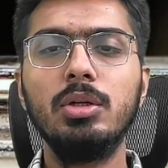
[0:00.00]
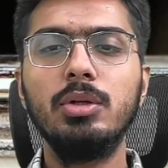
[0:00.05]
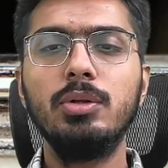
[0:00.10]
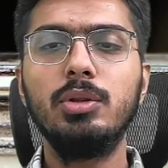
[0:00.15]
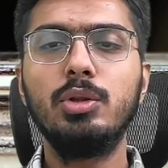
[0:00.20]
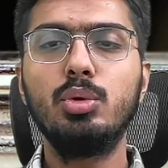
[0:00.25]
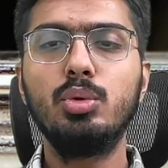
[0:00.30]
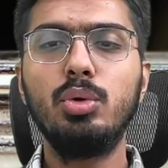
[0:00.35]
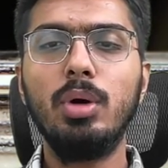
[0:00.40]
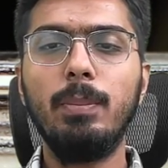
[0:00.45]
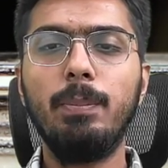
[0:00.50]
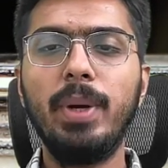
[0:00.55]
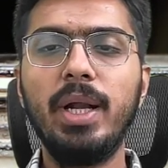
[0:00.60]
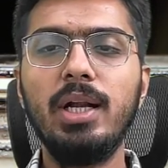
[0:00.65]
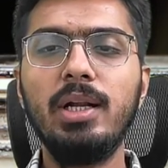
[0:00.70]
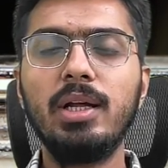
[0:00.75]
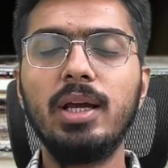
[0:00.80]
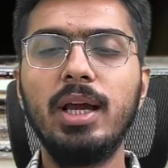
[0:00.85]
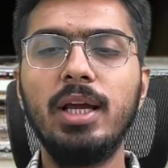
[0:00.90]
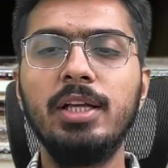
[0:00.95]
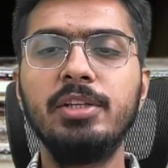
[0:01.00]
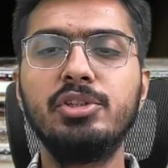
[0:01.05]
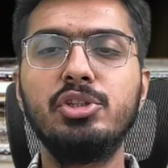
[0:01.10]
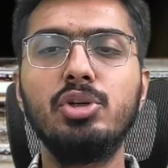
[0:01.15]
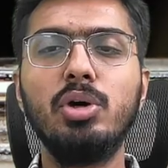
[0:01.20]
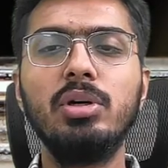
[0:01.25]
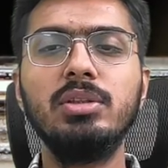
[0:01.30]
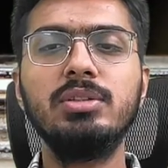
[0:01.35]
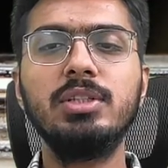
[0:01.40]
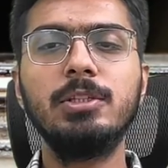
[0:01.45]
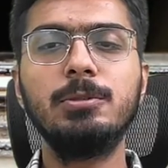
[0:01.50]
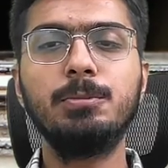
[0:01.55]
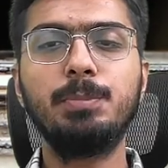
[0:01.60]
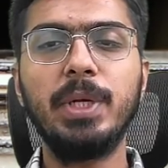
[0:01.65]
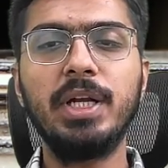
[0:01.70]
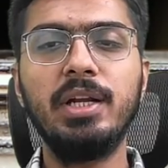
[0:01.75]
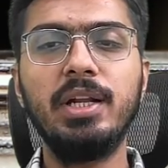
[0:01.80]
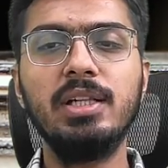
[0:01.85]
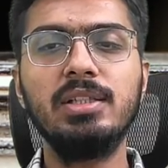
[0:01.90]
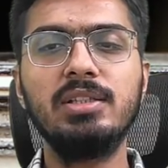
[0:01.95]
through a belt, ensures the
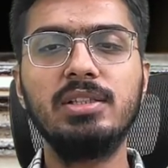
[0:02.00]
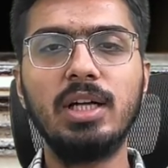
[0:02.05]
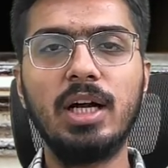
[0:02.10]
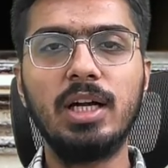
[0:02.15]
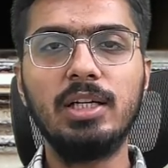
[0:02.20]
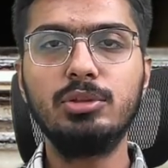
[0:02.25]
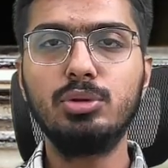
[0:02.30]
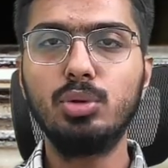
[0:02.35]
spindle starts